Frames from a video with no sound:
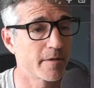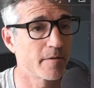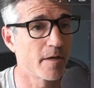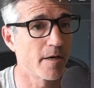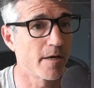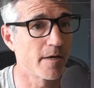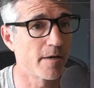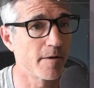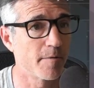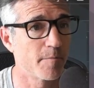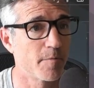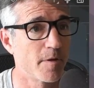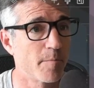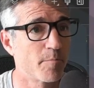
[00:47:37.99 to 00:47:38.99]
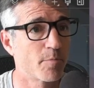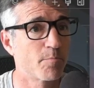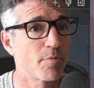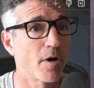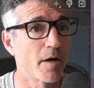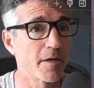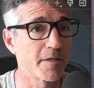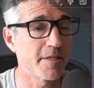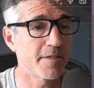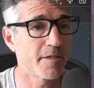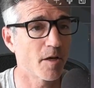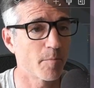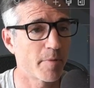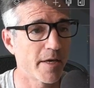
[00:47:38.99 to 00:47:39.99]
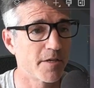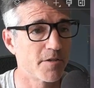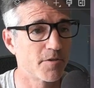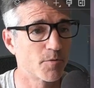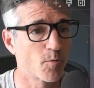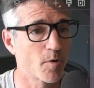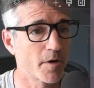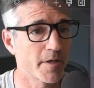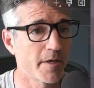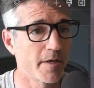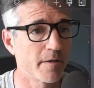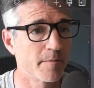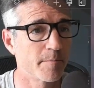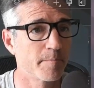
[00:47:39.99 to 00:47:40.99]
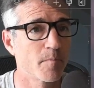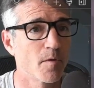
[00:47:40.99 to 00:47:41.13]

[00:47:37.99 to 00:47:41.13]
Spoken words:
The product detail page is working.